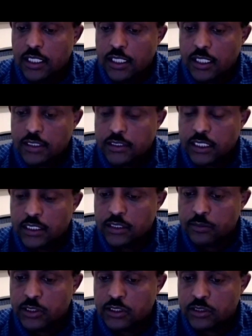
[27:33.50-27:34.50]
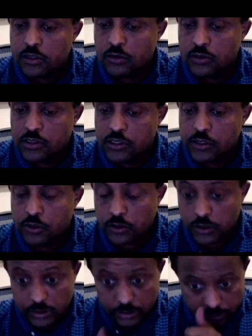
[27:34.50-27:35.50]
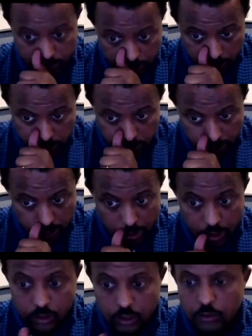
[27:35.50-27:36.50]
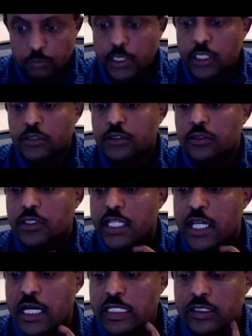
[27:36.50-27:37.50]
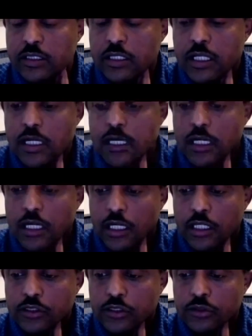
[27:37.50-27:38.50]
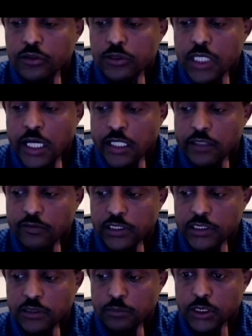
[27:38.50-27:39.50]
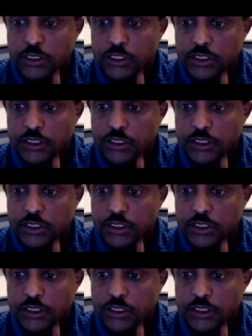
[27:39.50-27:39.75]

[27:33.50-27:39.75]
uh, centimeter or zero to six inch compared to the other uh, two tire inflation pressure